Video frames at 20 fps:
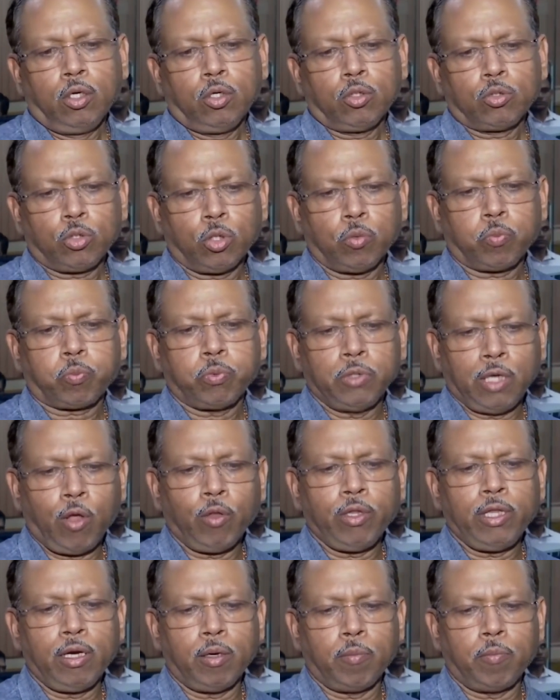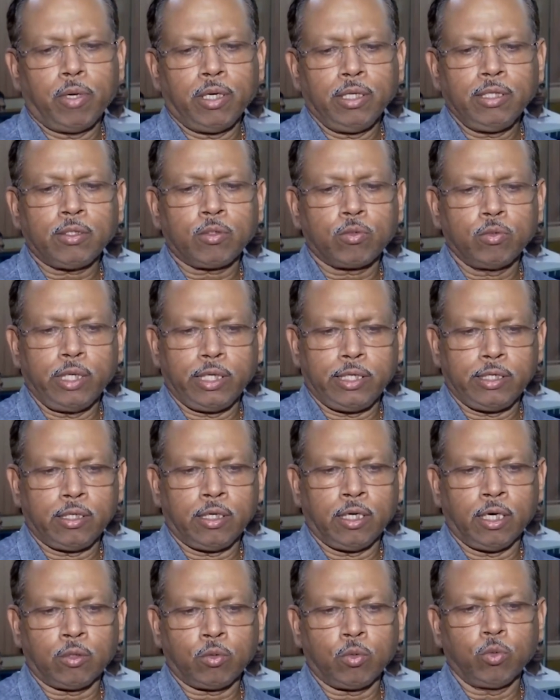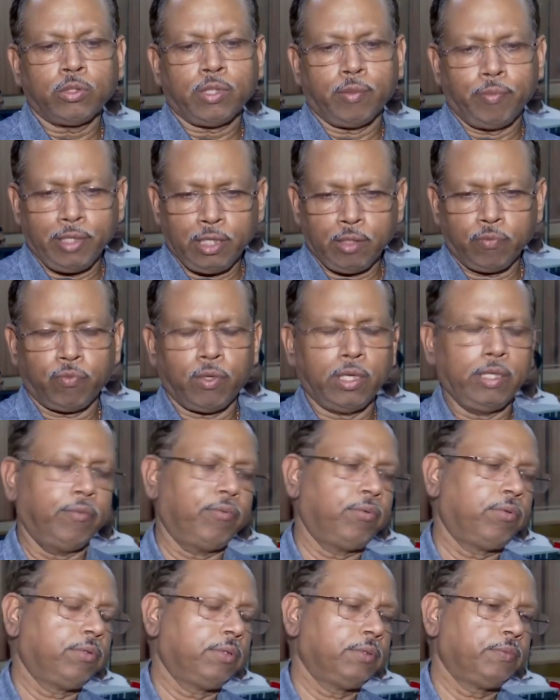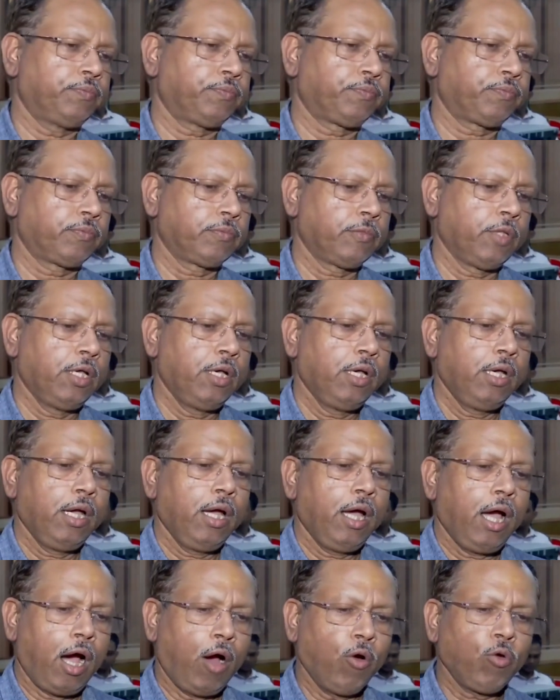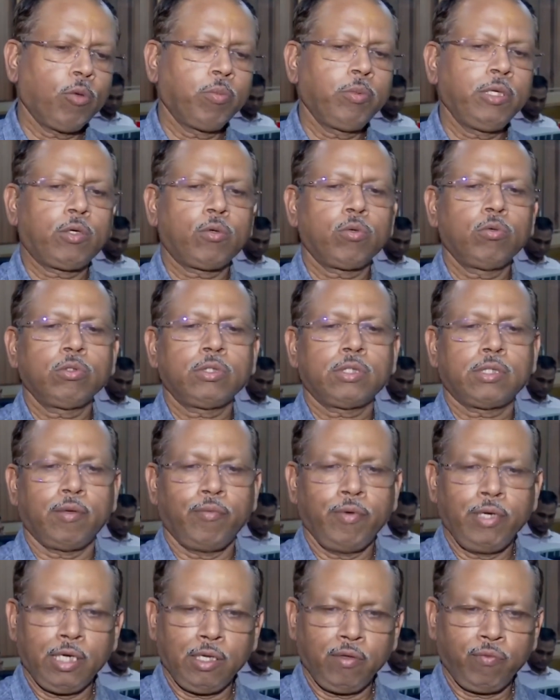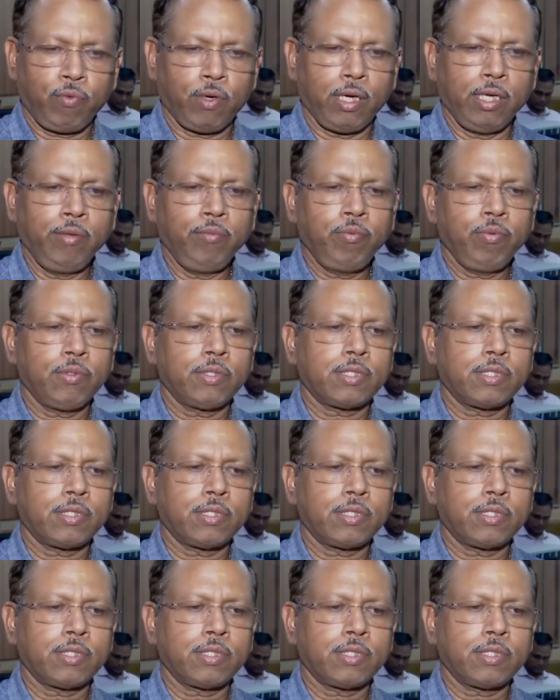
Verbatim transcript: So now the number is 275. Out of the 275,